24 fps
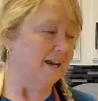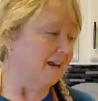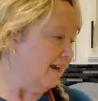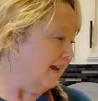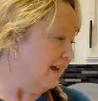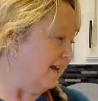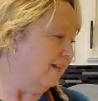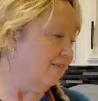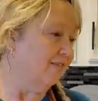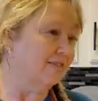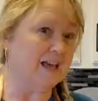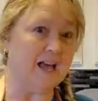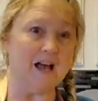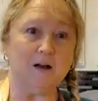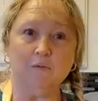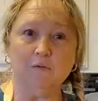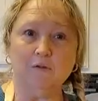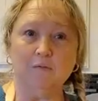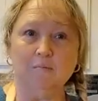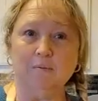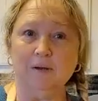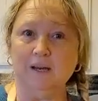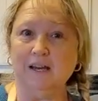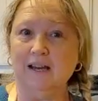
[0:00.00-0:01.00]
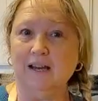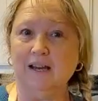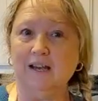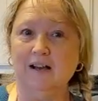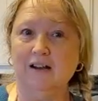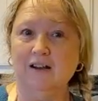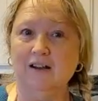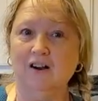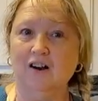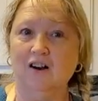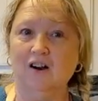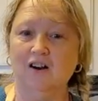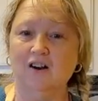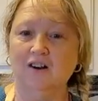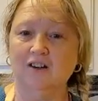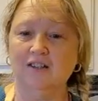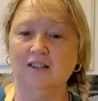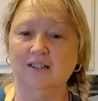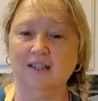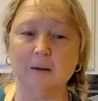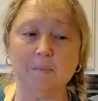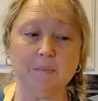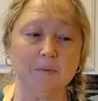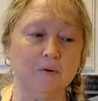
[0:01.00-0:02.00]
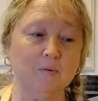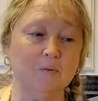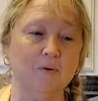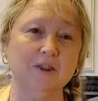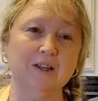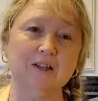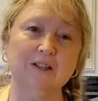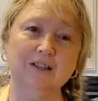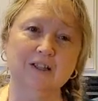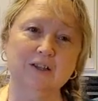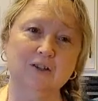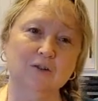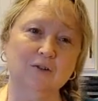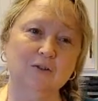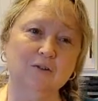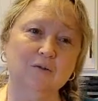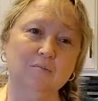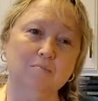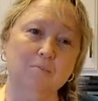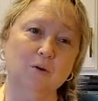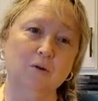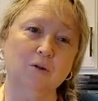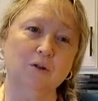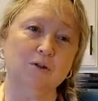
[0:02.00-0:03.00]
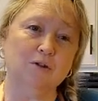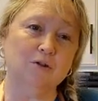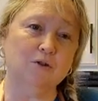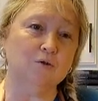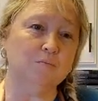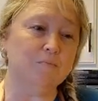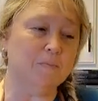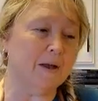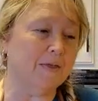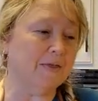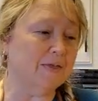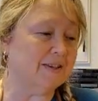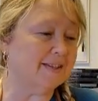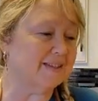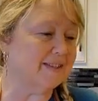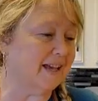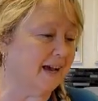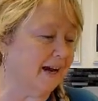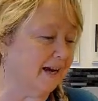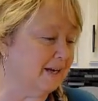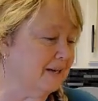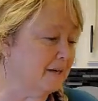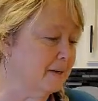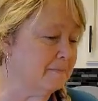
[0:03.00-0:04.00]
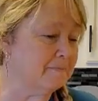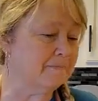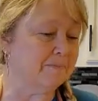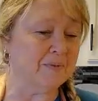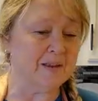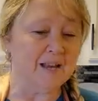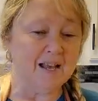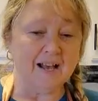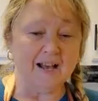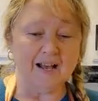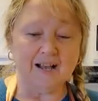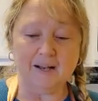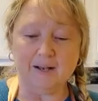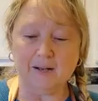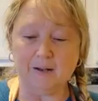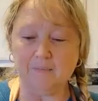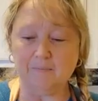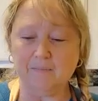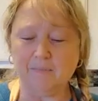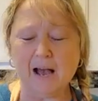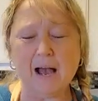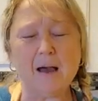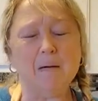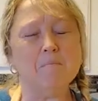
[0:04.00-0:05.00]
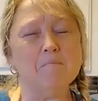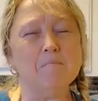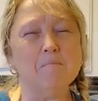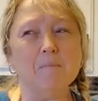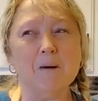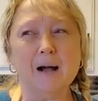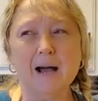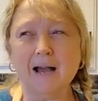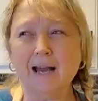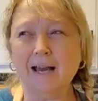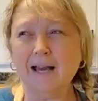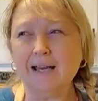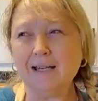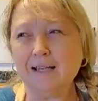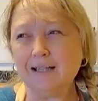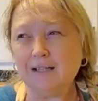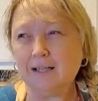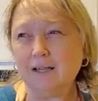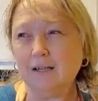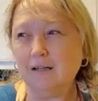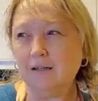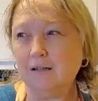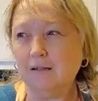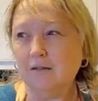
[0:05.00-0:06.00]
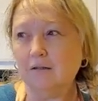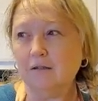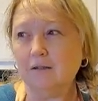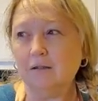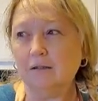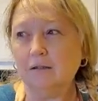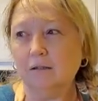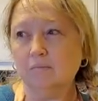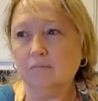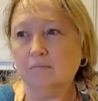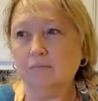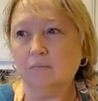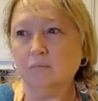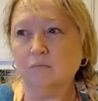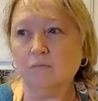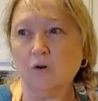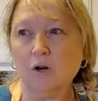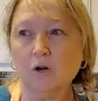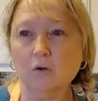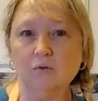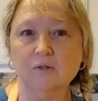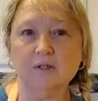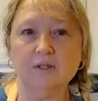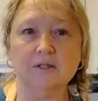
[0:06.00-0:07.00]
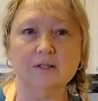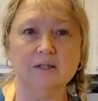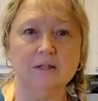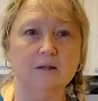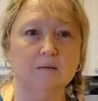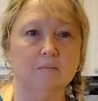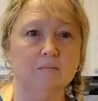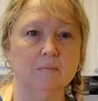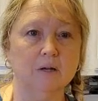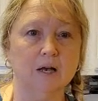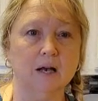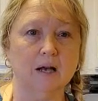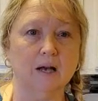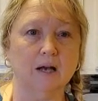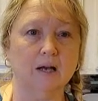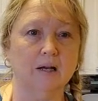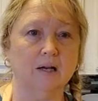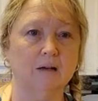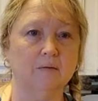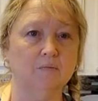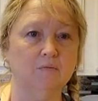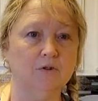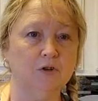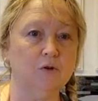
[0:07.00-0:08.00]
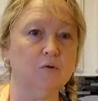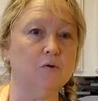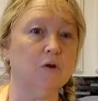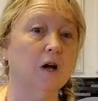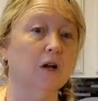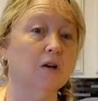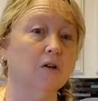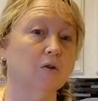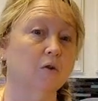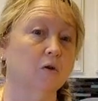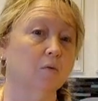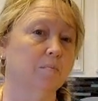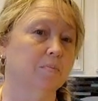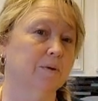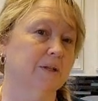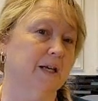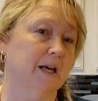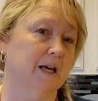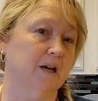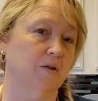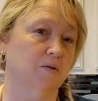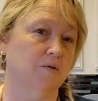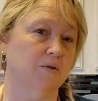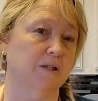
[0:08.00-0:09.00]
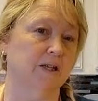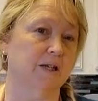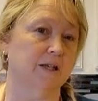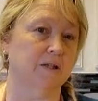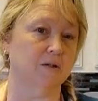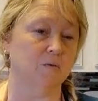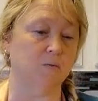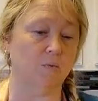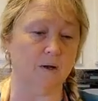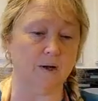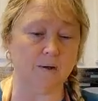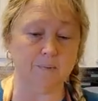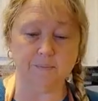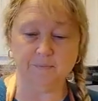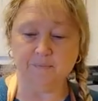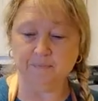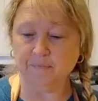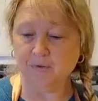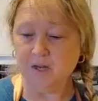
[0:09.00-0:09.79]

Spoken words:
and that will be our supper with a little bowl of soup on the side. I might roast some Yukon Gold potatoes as well.